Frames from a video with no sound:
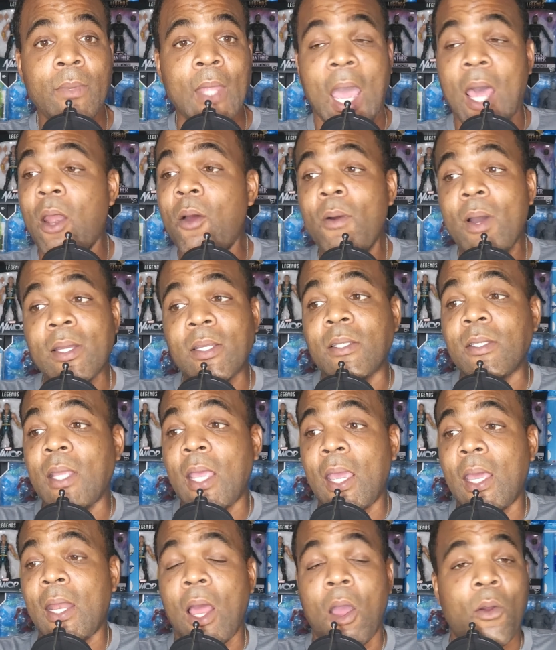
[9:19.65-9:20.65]
I don't
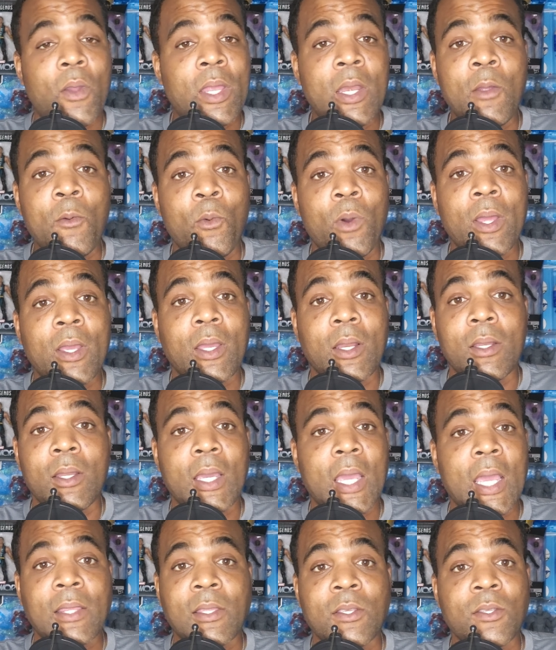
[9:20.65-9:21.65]
understand how anyone can
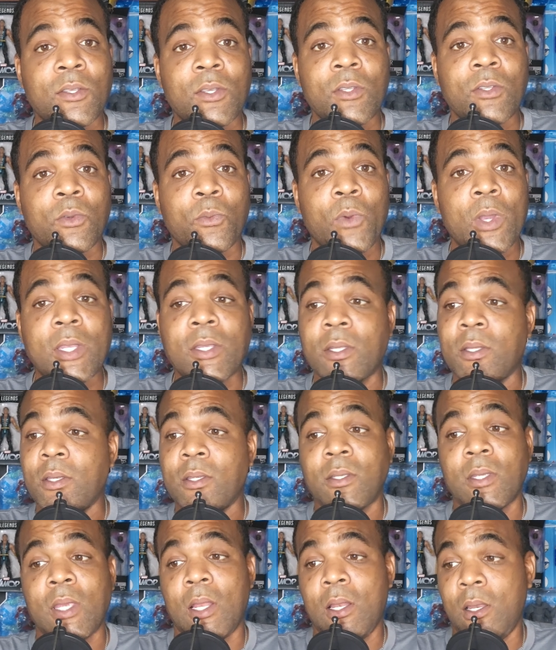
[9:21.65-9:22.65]
look at this situation
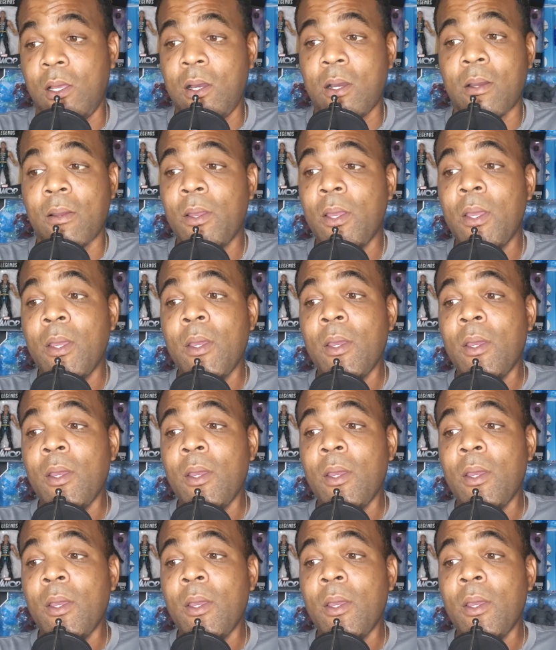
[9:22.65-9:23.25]
and say, look,